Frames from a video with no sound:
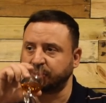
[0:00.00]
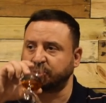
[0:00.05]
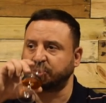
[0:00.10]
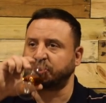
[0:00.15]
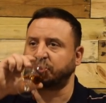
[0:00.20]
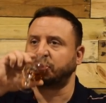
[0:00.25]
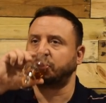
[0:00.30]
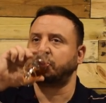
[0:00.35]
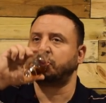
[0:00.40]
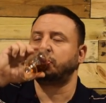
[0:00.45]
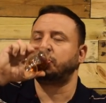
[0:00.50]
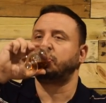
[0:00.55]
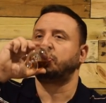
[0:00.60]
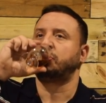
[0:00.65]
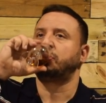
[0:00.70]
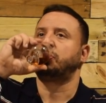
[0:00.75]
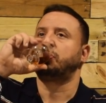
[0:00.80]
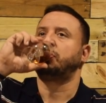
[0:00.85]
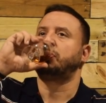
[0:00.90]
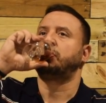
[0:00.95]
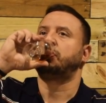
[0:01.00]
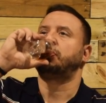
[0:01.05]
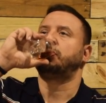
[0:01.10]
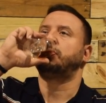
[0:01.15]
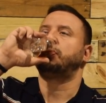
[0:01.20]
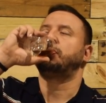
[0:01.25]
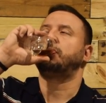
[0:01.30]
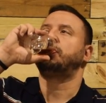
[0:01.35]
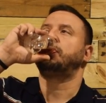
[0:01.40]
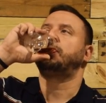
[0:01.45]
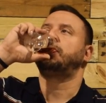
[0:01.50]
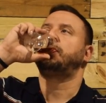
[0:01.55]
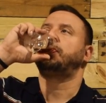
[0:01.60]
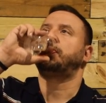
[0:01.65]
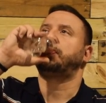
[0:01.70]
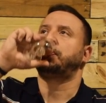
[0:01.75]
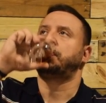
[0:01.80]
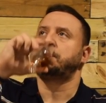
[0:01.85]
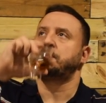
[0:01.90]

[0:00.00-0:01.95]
(silence)